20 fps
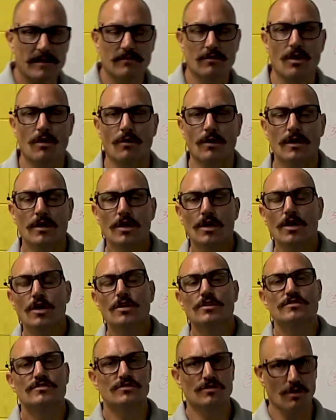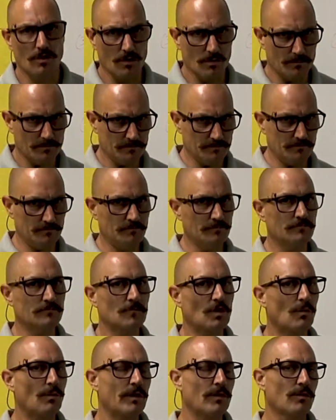lower. So
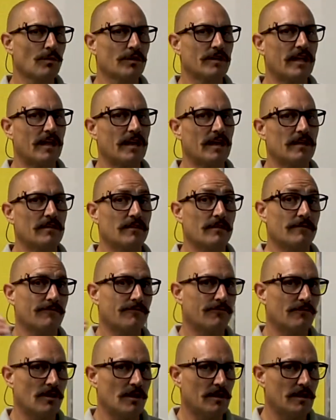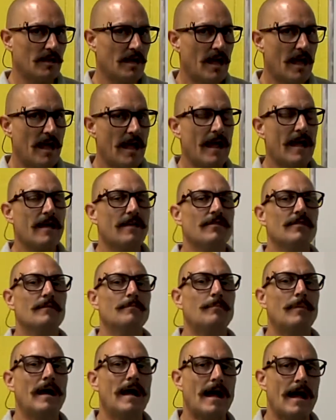we were getting the front and the
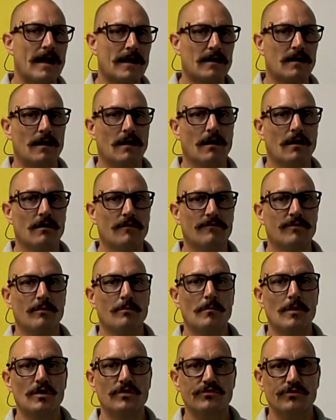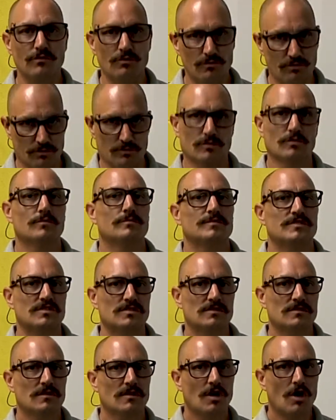back of the muscle groups
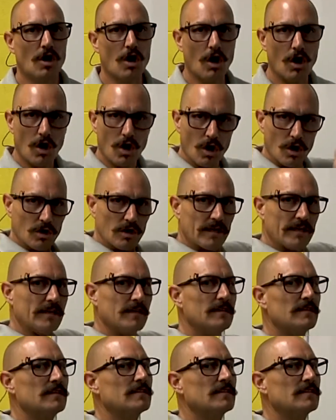all in the